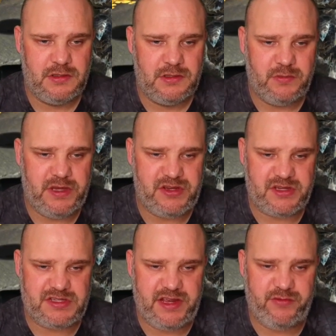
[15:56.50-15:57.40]
As you
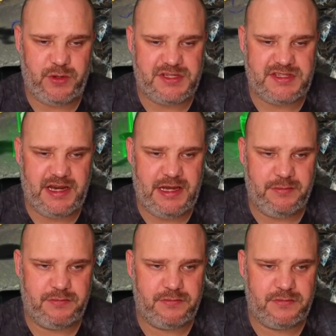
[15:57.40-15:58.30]
can see, everyone's still up
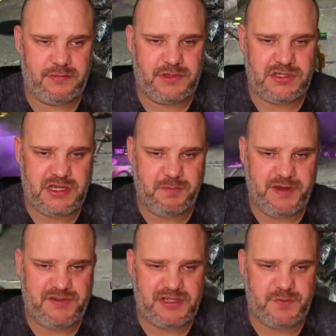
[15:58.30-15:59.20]
because of the
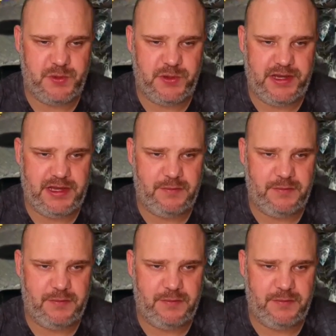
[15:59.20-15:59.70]
buffs he's putting out.